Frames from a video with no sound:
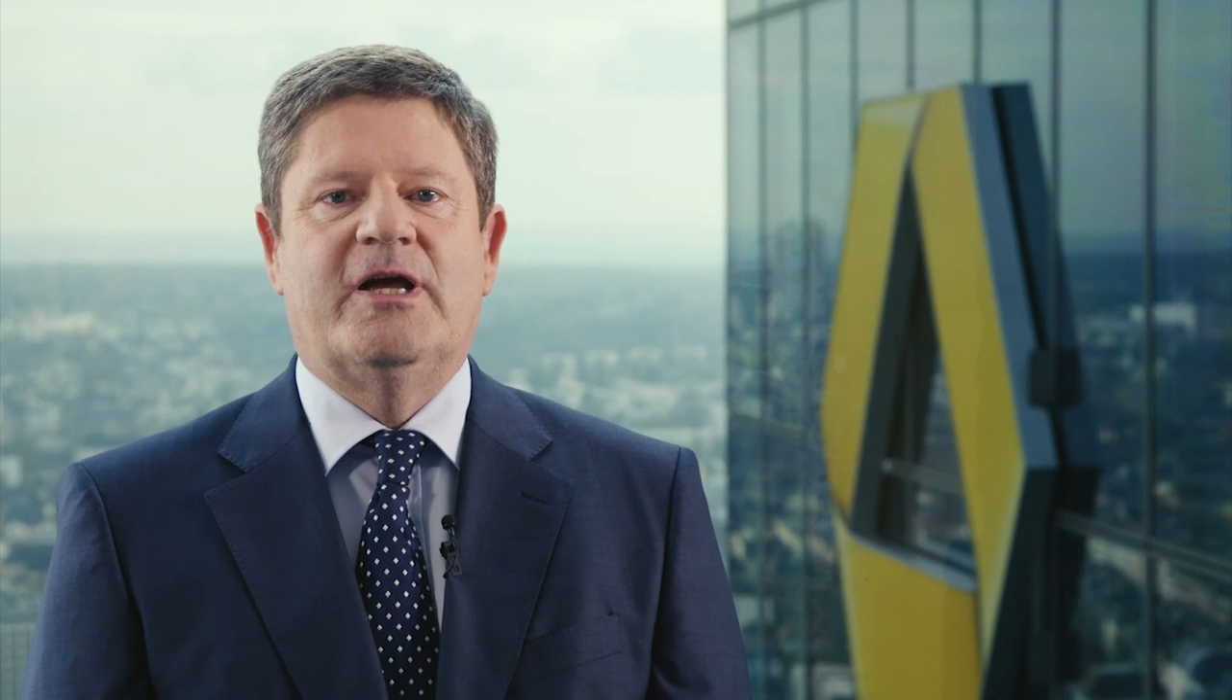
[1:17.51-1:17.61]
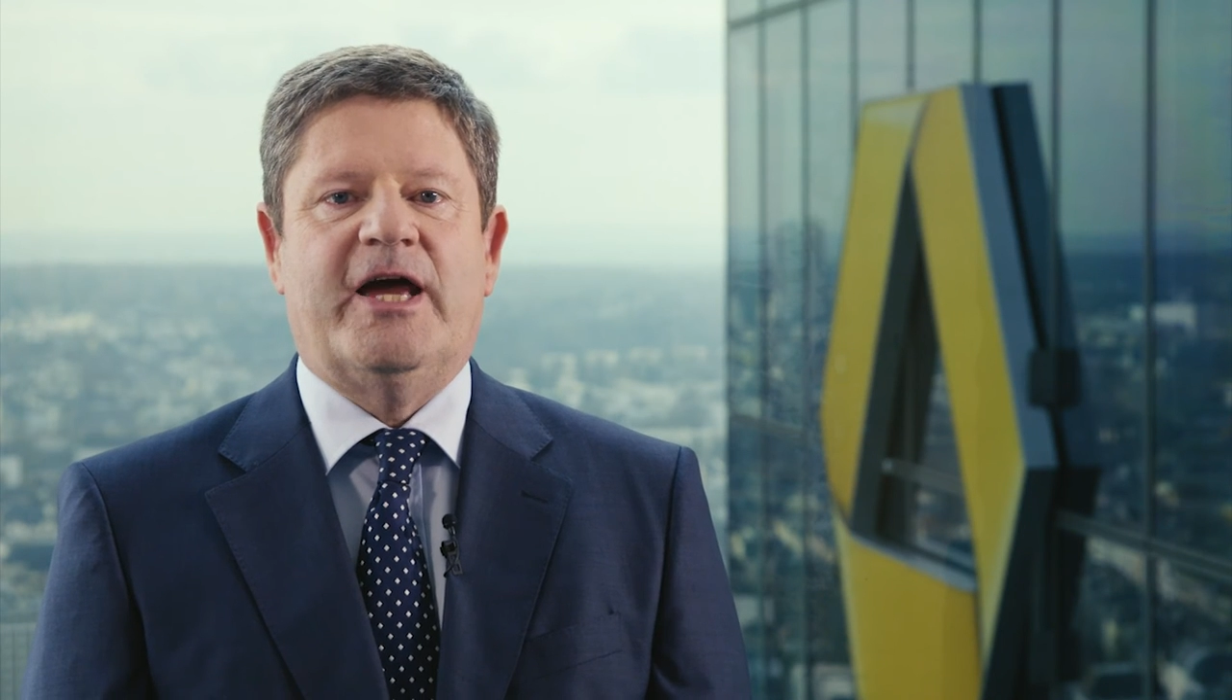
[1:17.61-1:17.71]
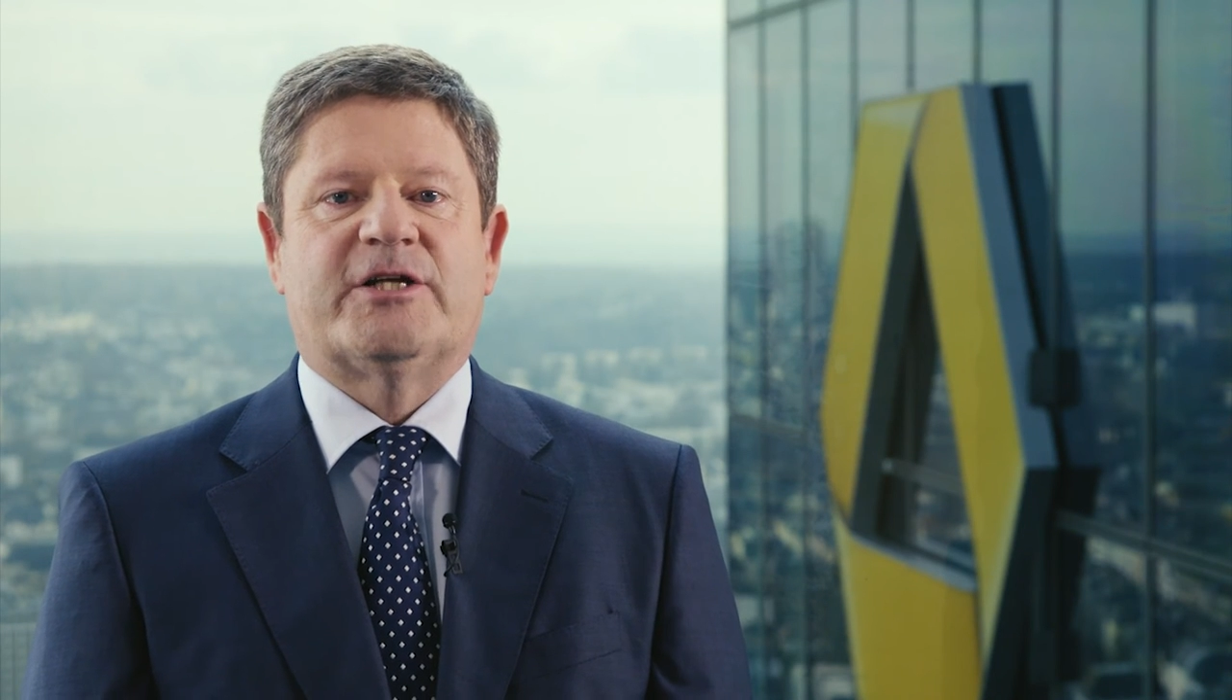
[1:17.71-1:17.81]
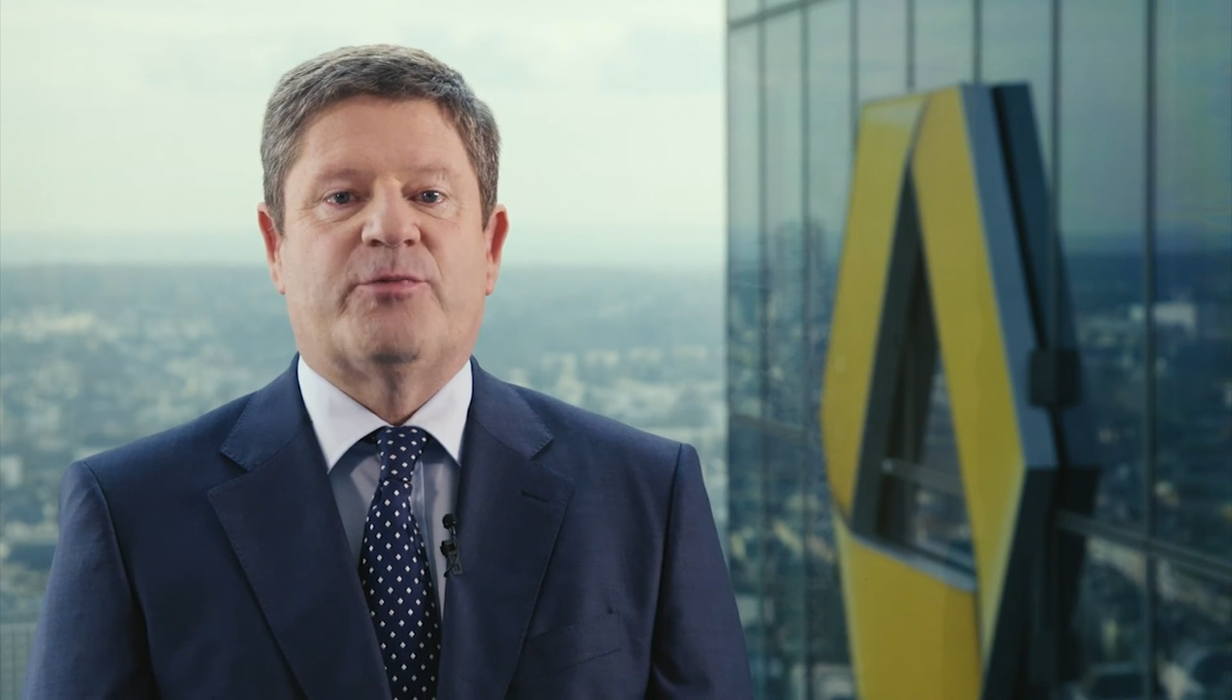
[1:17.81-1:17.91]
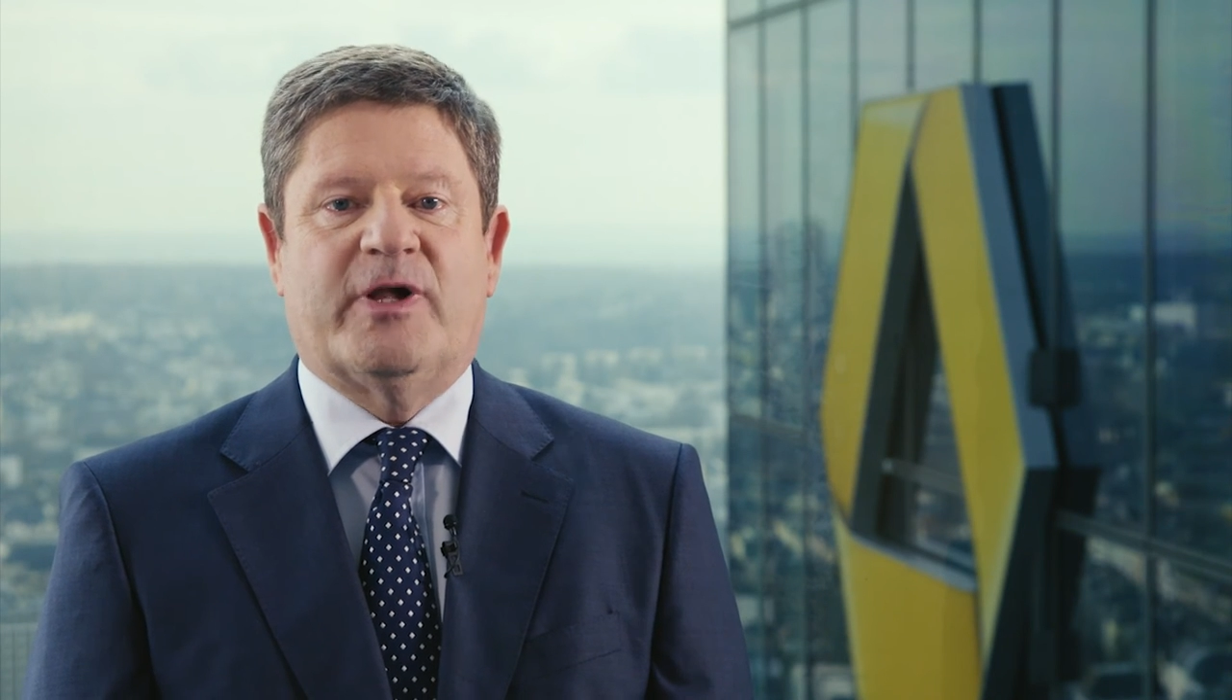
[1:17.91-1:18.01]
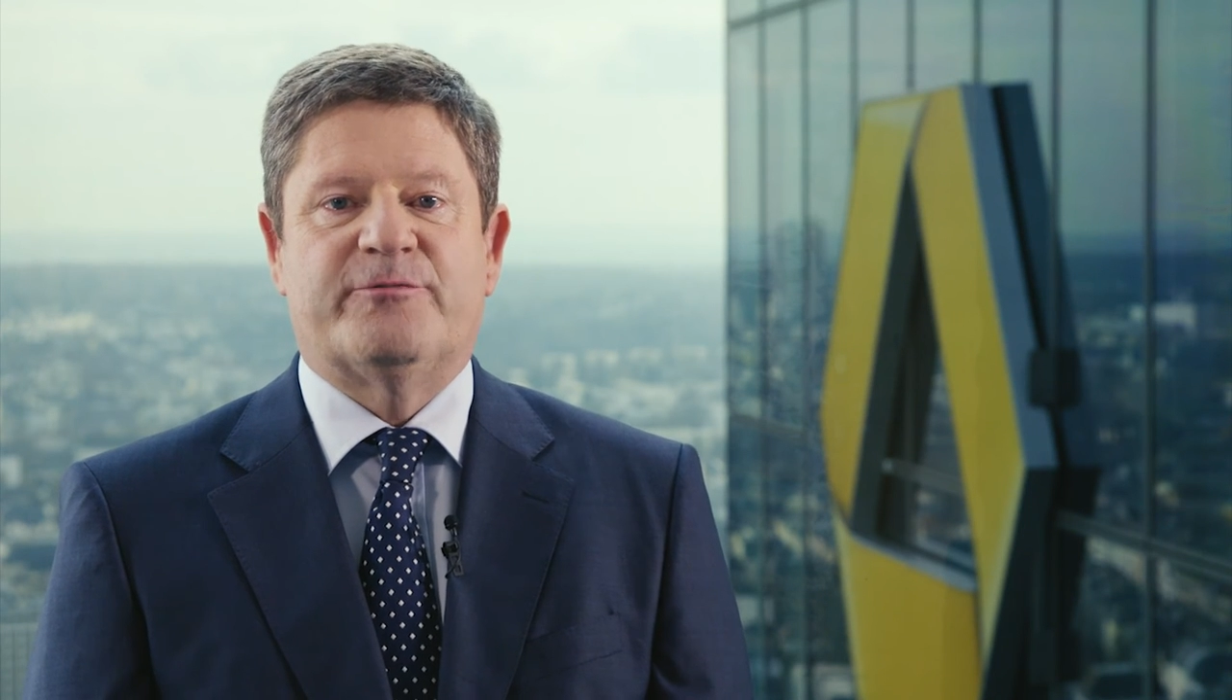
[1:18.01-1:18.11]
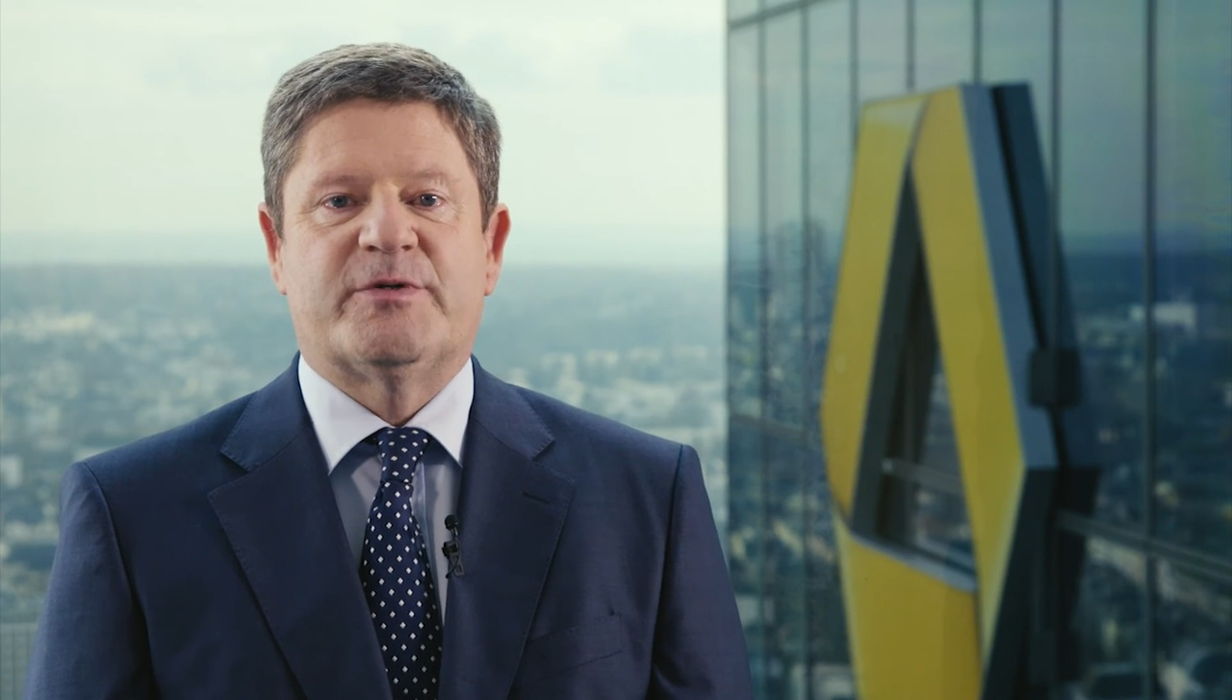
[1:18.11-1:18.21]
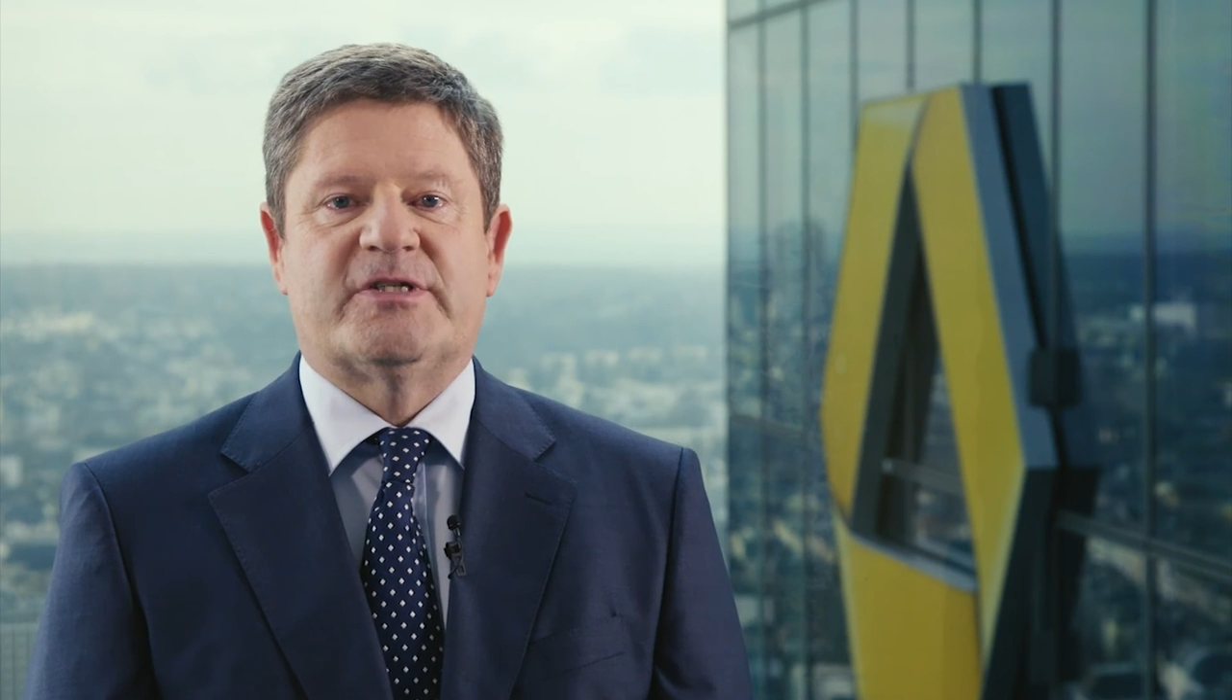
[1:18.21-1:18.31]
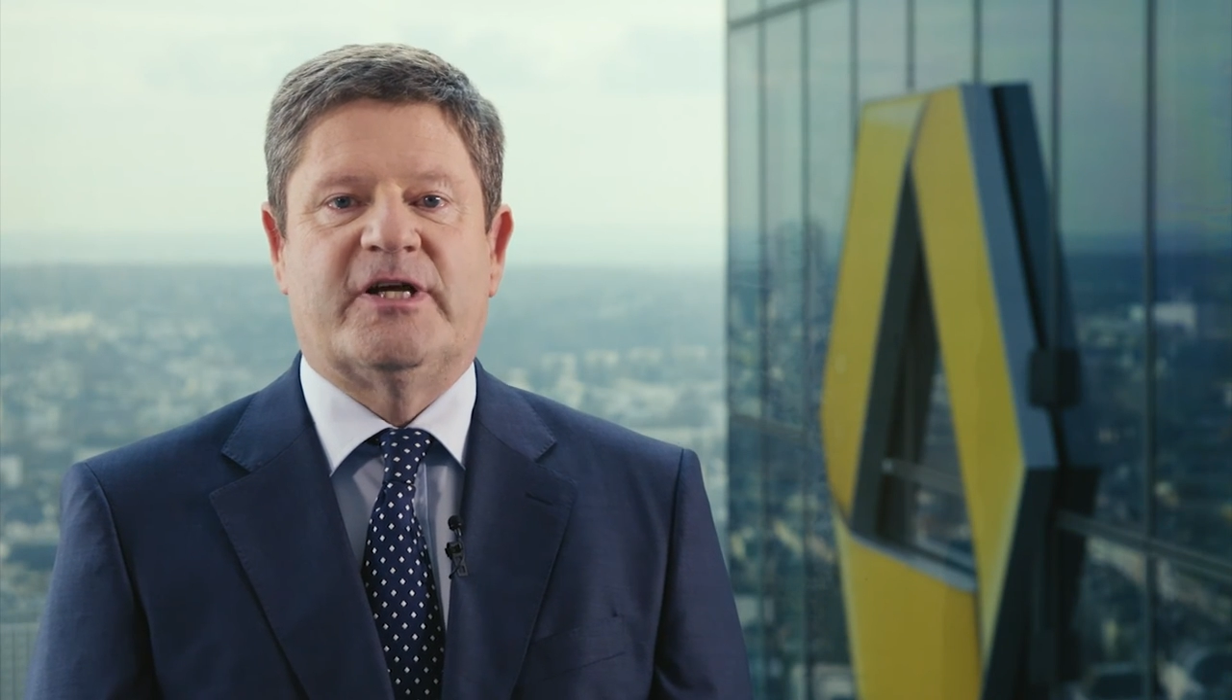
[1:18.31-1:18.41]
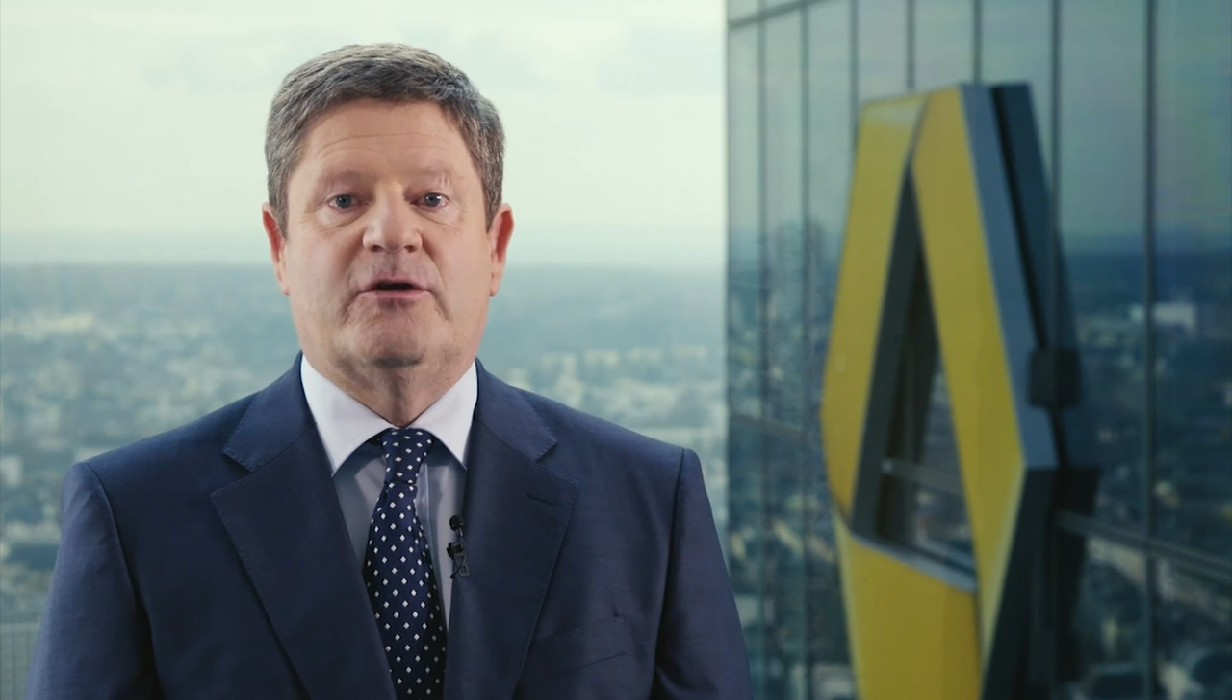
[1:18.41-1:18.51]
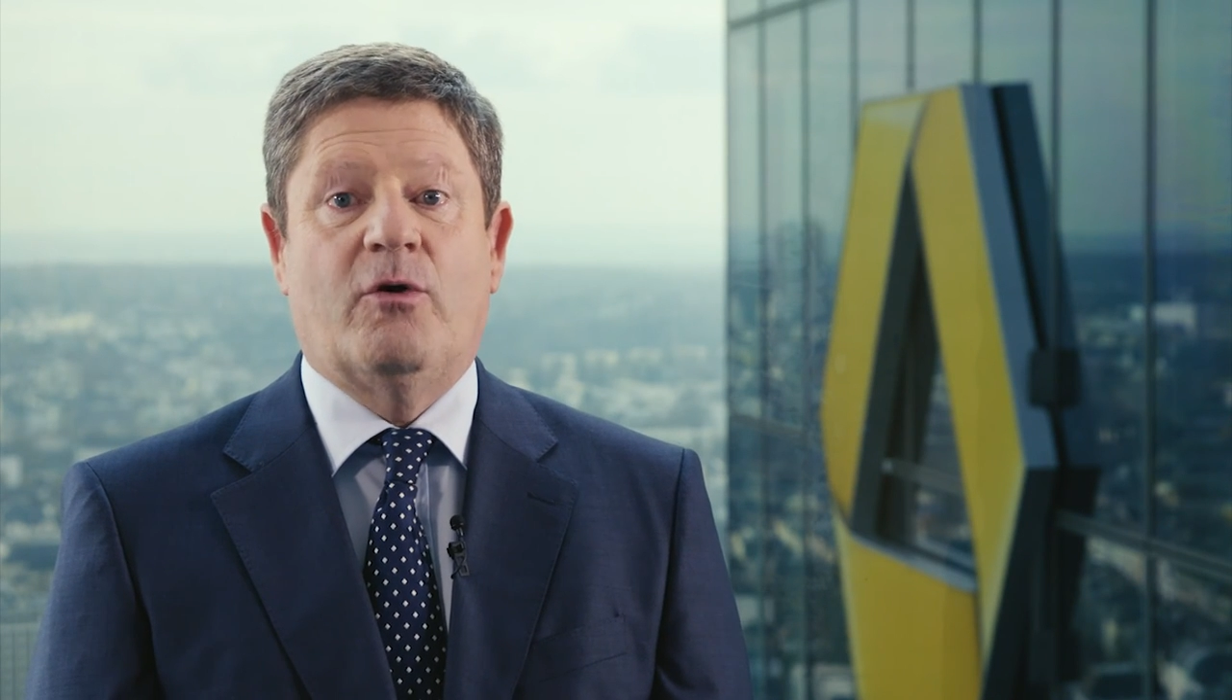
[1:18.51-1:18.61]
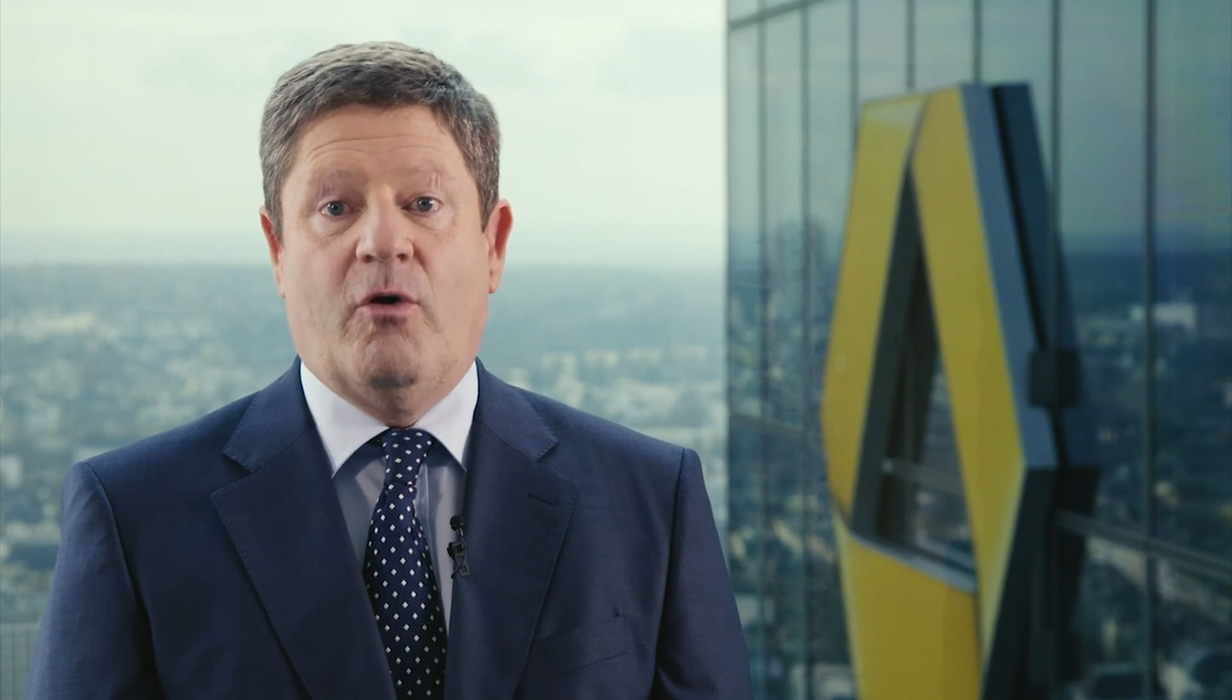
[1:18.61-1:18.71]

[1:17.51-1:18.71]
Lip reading: at 12%